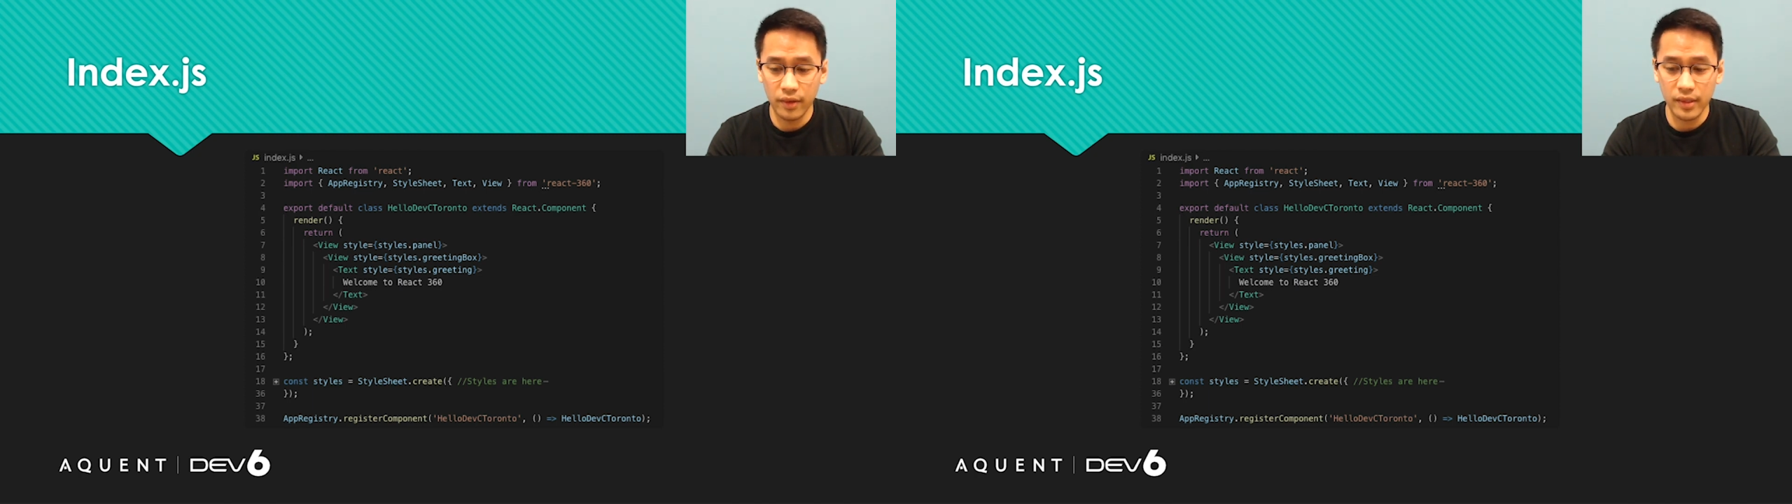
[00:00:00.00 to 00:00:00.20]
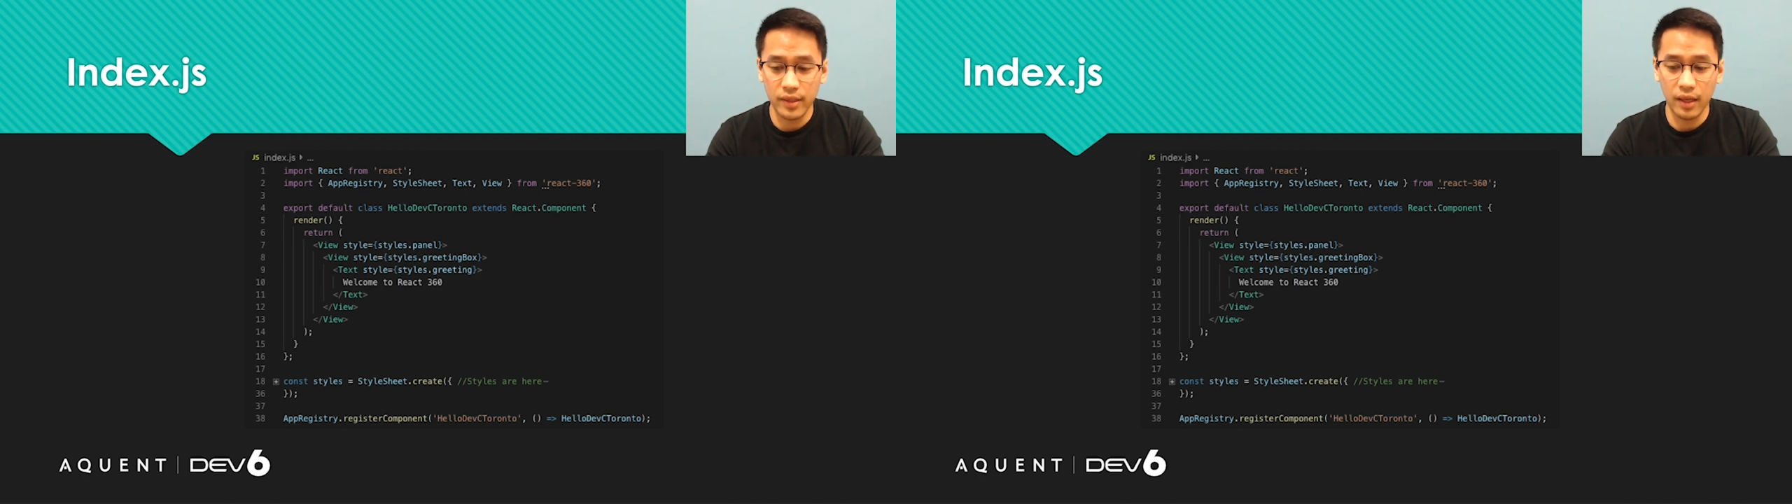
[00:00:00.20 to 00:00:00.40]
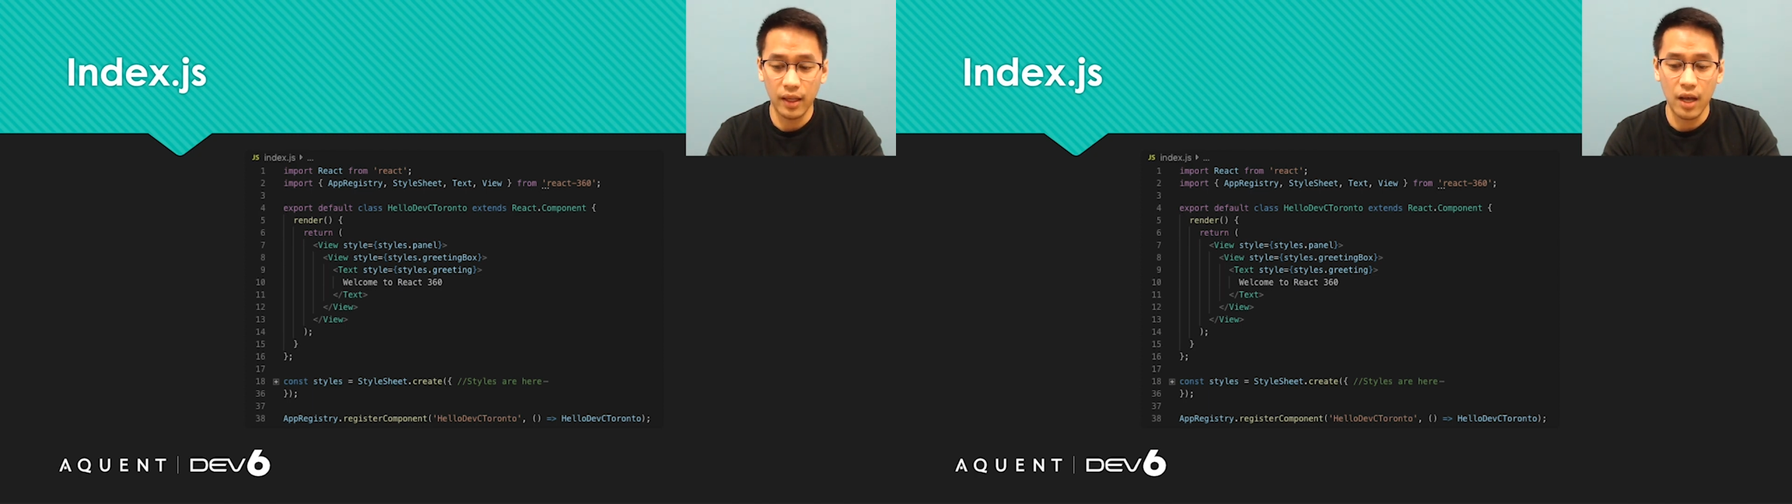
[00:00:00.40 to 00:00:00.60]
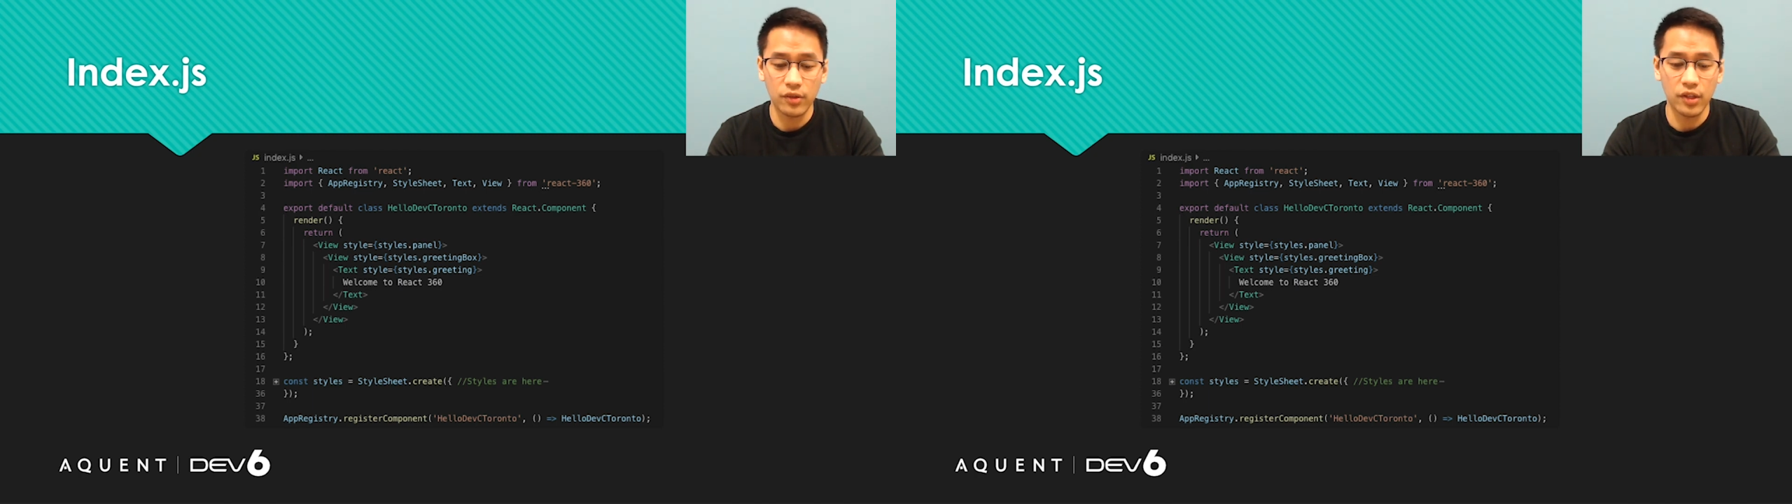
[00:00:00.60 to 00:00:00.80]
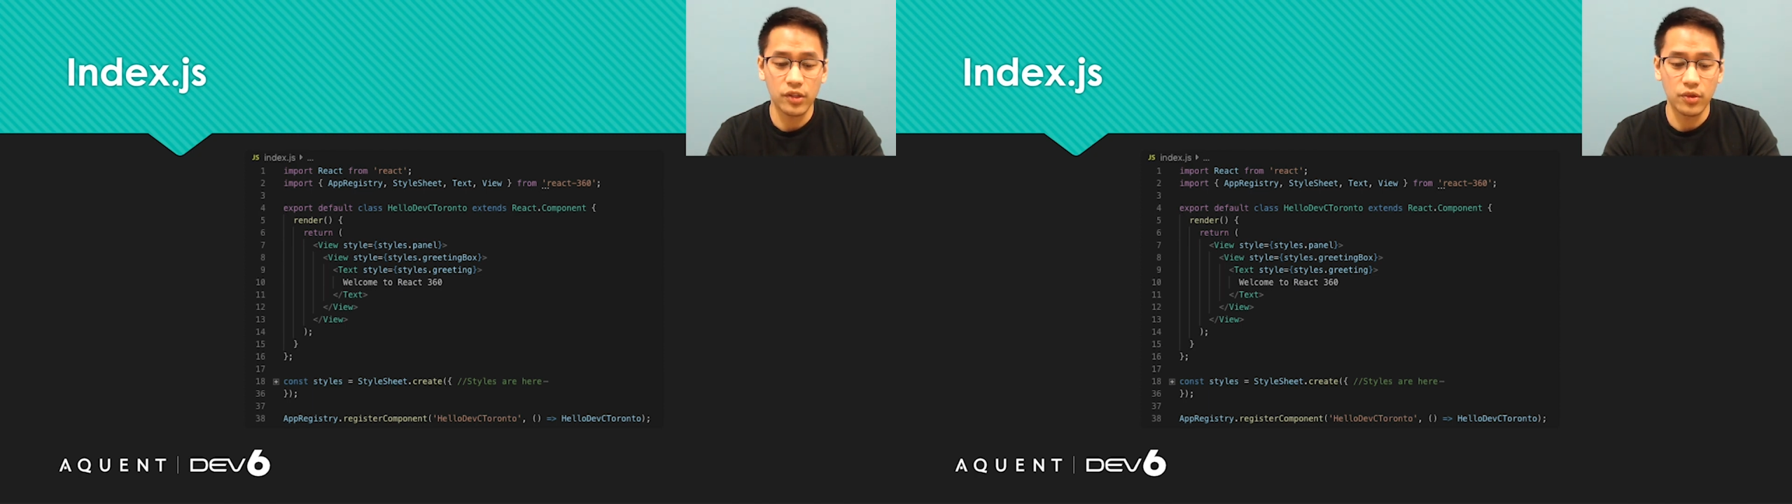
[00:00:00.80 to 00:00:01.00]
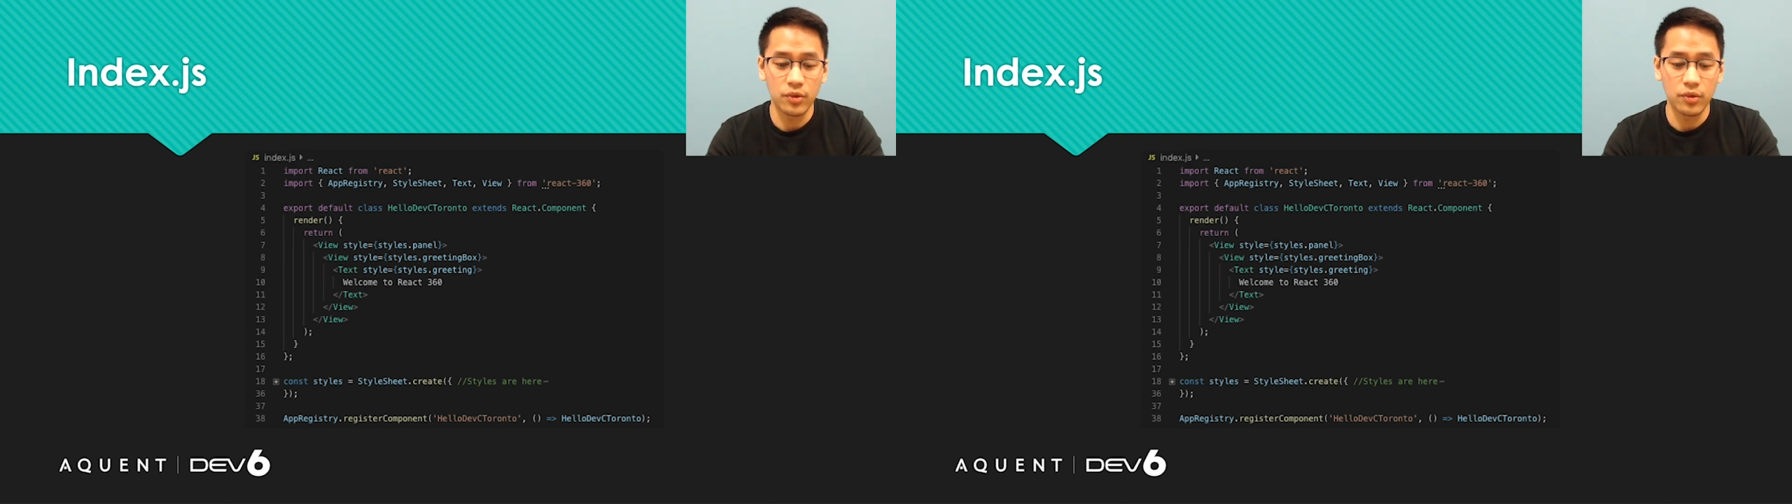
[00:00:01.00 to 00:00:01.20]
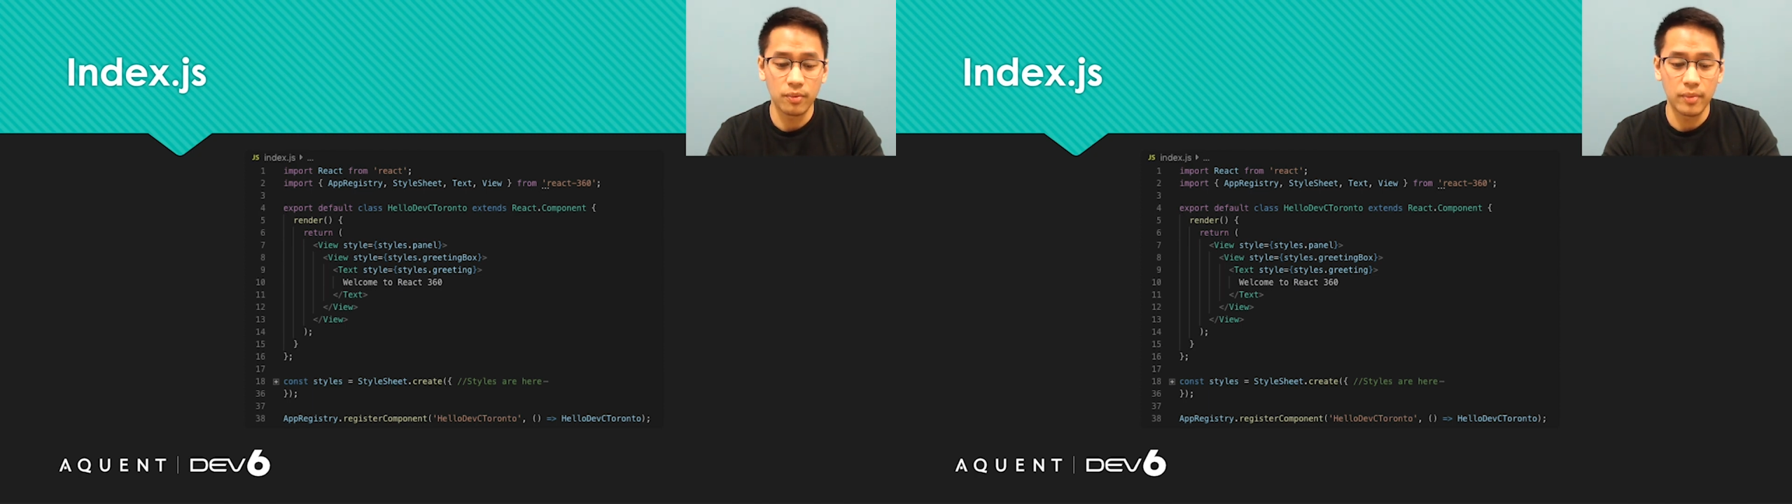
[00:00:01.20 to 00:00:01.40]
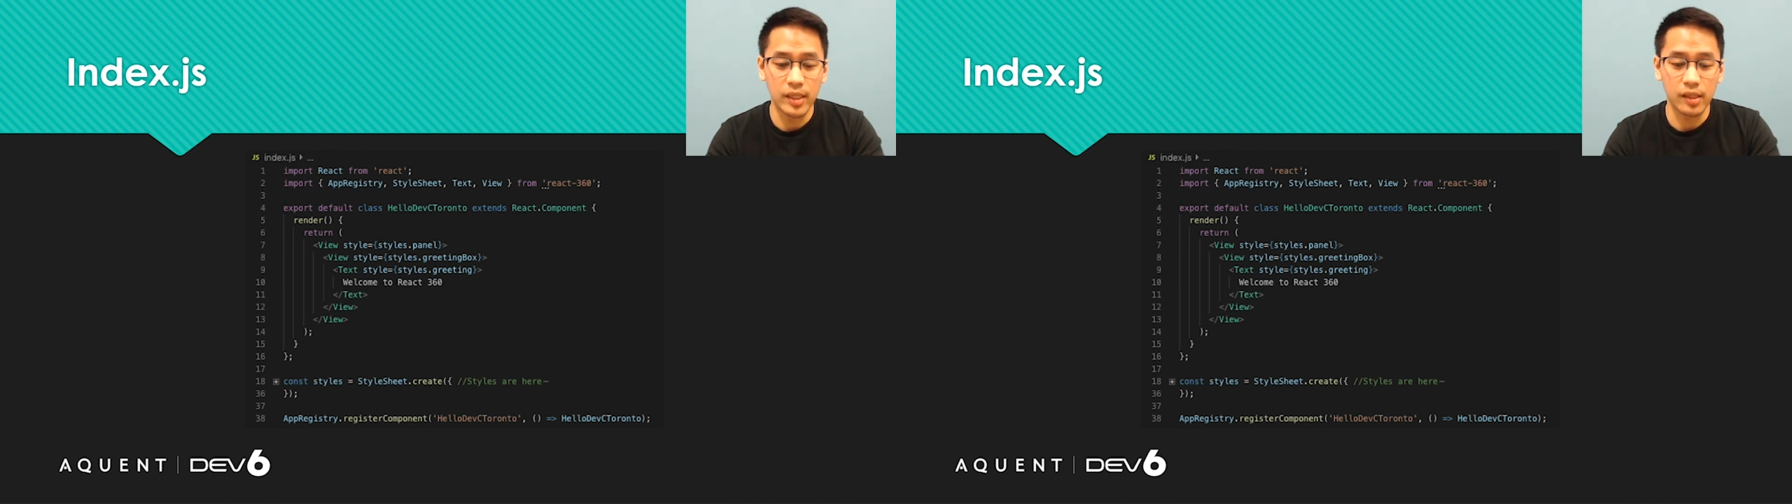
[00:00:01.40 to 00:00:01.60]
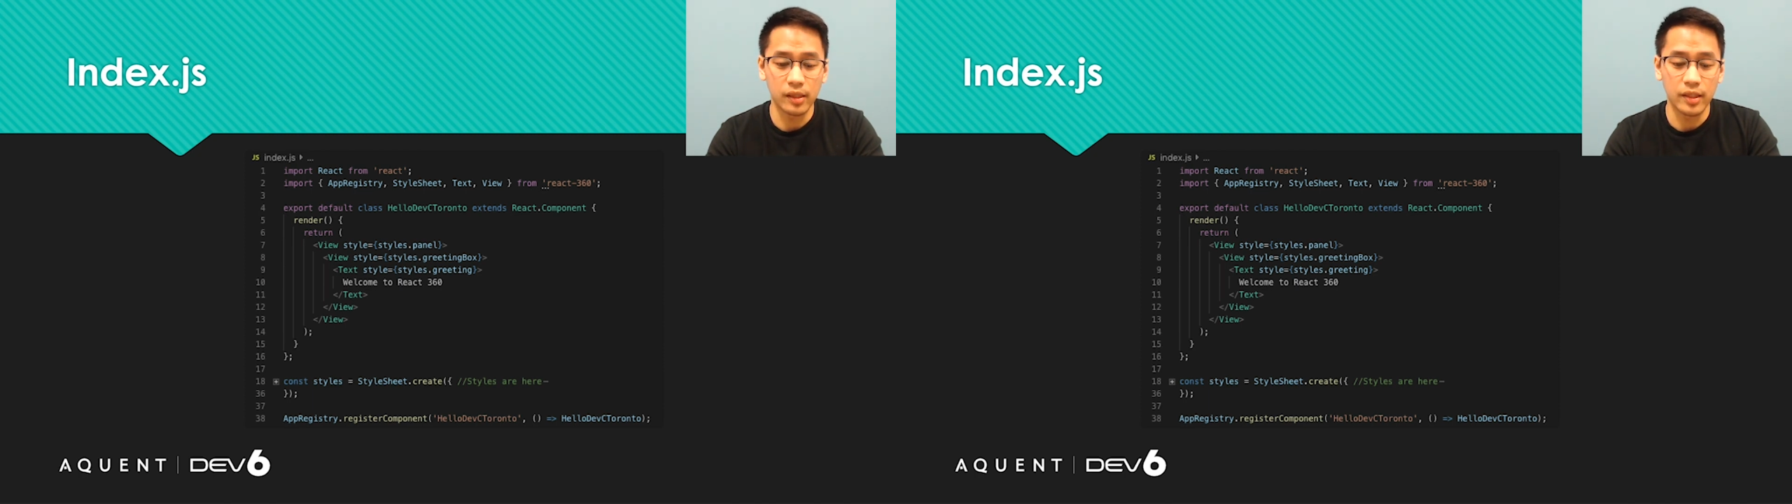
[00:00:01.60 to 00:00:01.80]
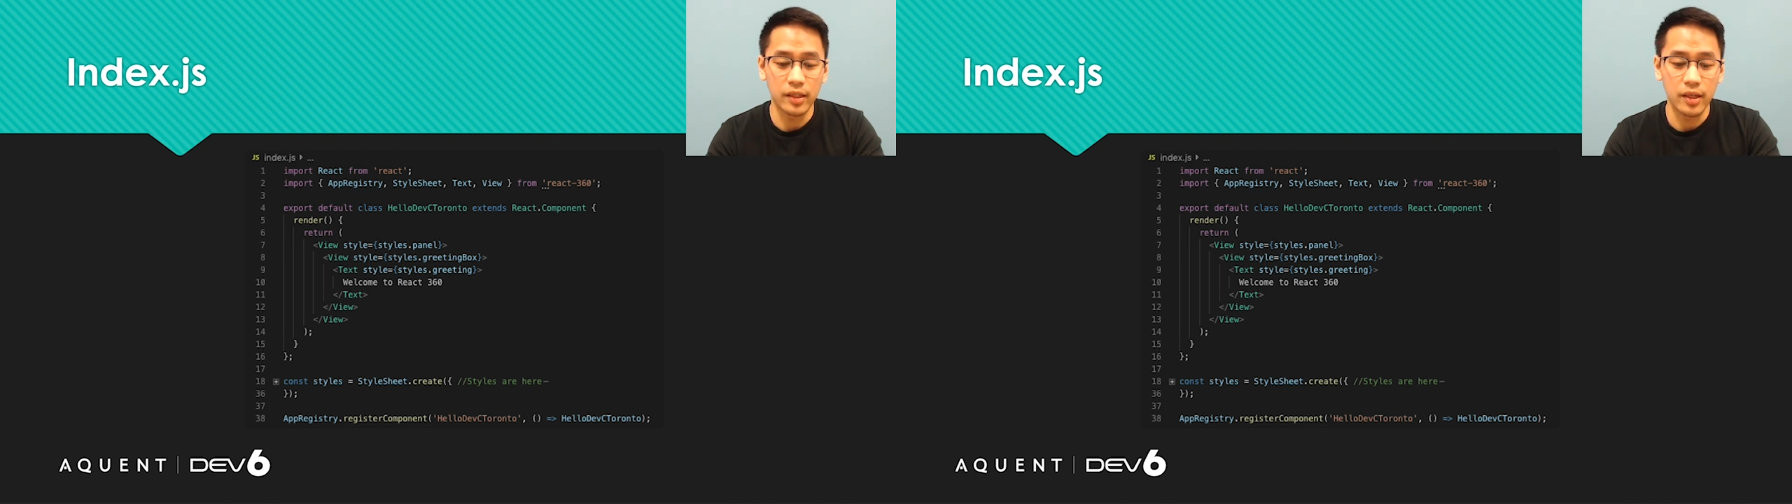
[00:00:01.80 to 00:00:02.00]
this allows us to
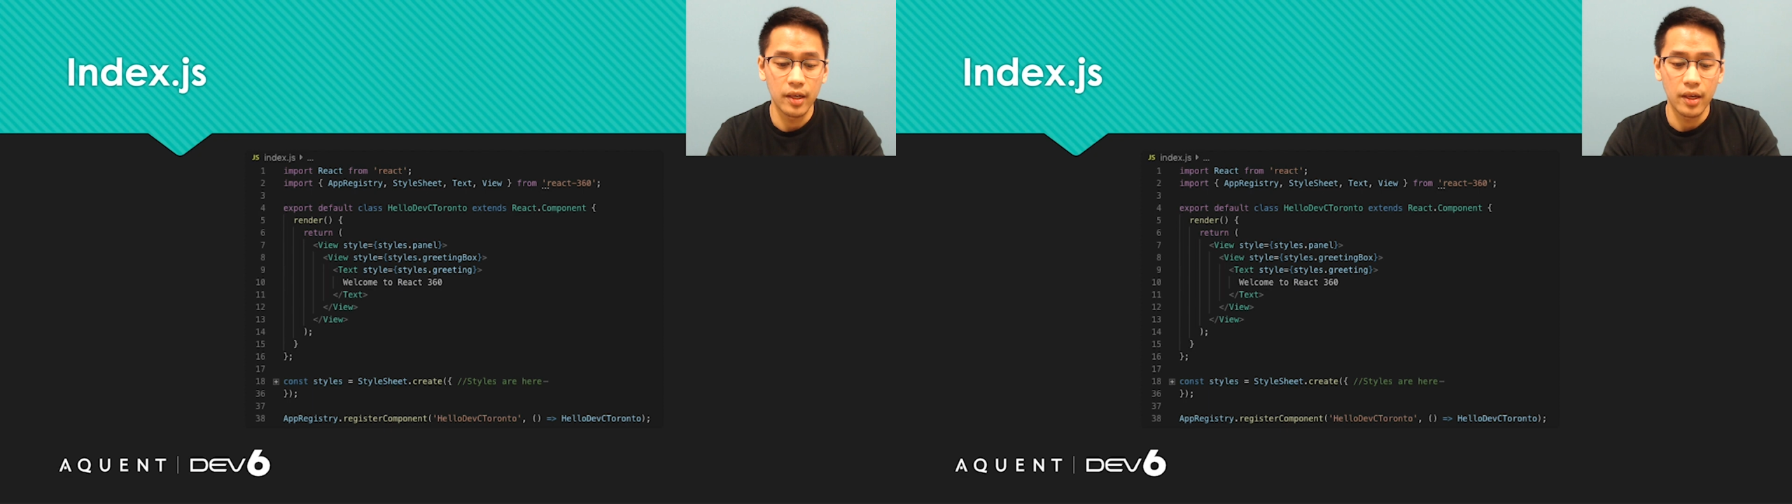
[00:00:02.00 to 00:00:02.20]
basically